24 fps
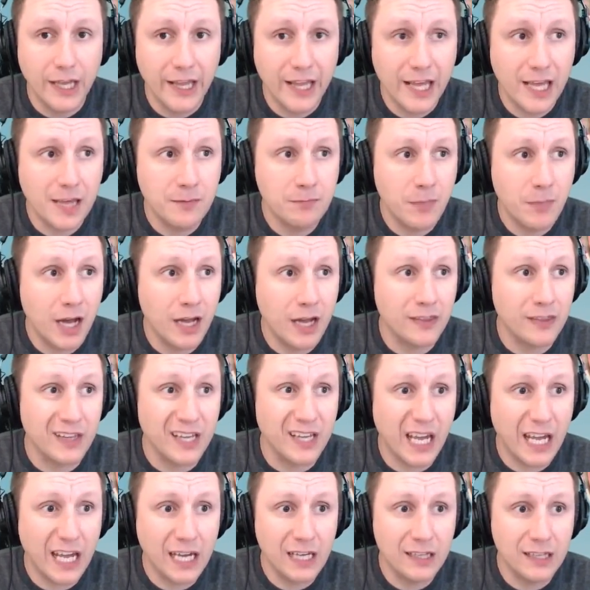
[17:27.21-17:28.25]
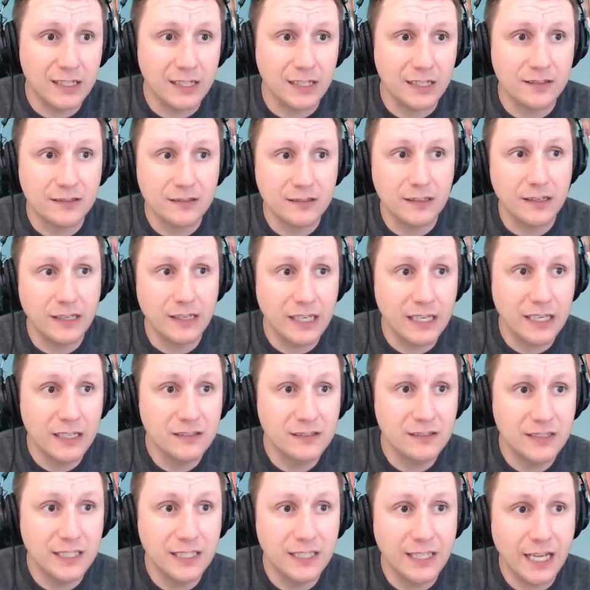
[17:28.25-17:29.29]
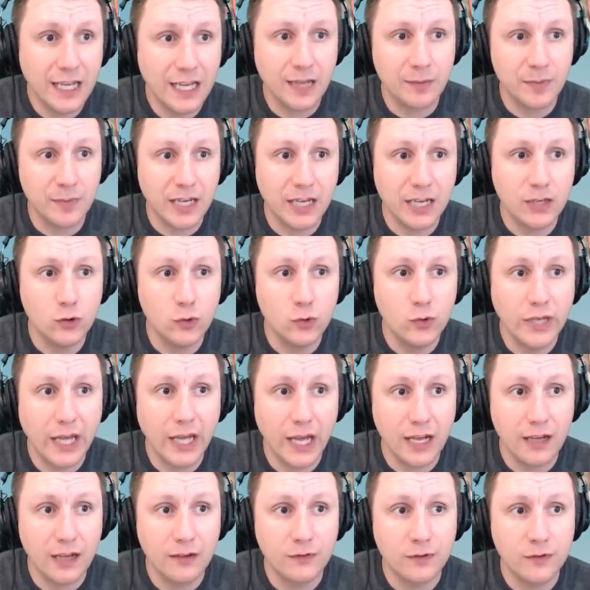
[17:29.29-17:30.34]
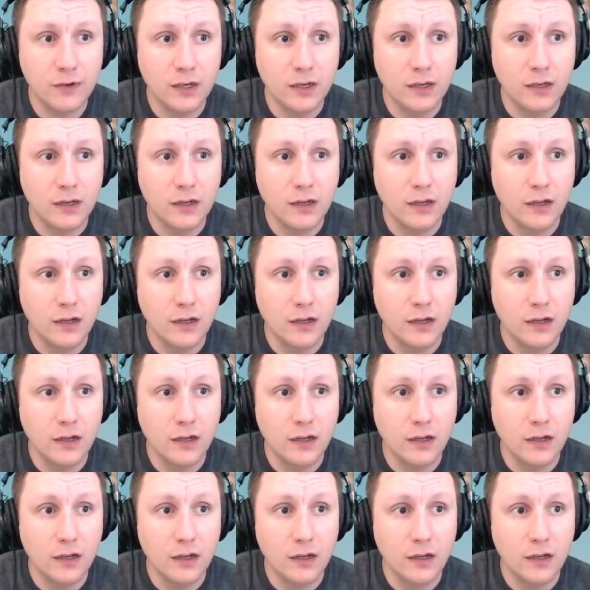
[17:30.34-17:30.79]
Keep in mind the alias is the name that you gave